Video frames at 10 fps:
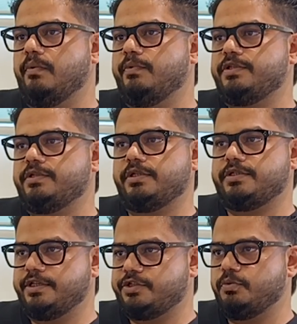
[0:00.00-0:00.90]
which is the
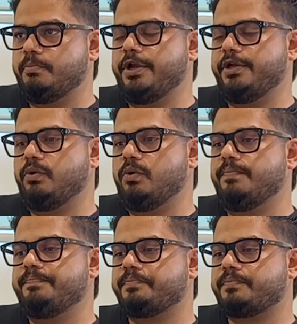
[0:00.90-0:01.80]
Snitch
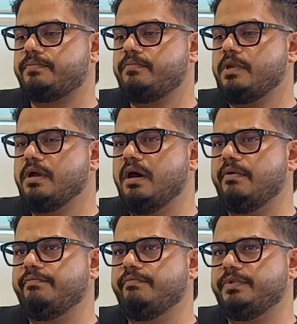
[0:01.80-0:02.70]
2.0.
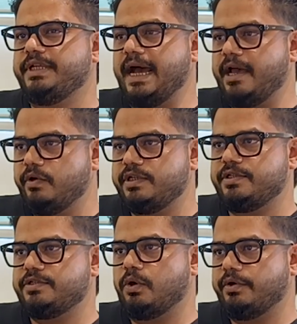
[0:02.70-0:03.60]
The iOS
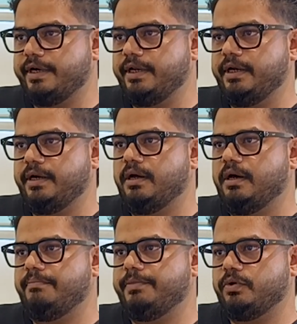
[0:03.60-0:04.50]
is already,
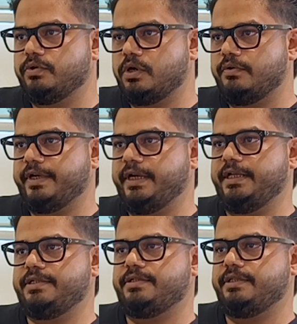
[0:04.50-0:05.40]
sort of
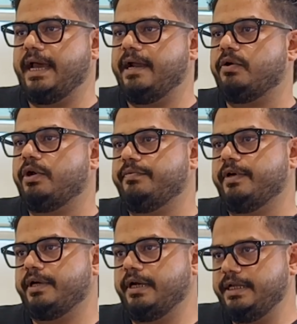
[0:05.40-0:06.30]
released. The Android
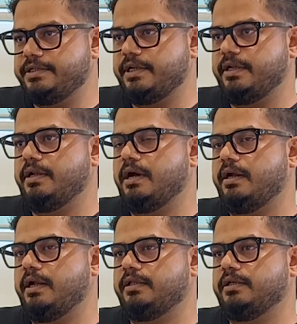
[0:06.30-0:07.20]
will release in
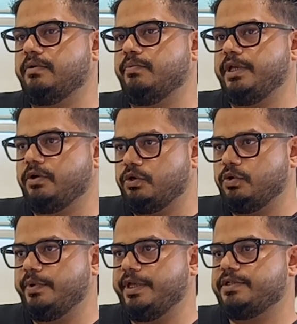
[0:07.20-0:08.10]
another week or 2
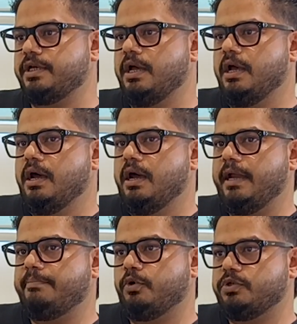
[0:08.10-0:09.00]
weeks.
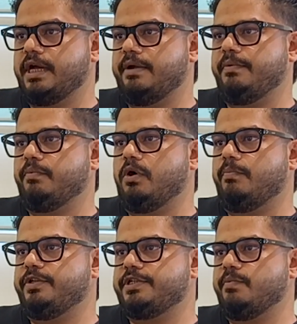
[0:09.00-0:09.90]
And post that, we
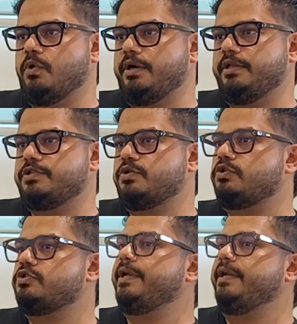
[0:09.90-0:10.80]
obviously want the
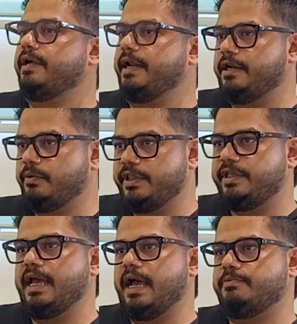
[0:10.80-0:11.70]
stores to be integrated with
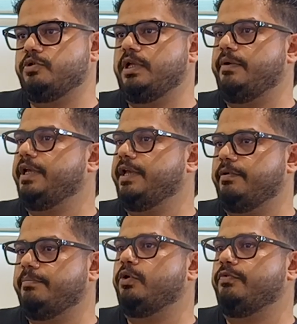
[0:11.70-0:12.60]
the app so that we give
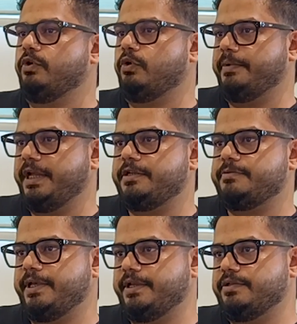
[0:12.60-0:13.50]
a beautiful omni
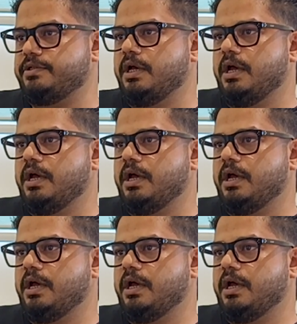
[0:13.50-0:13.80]
experience.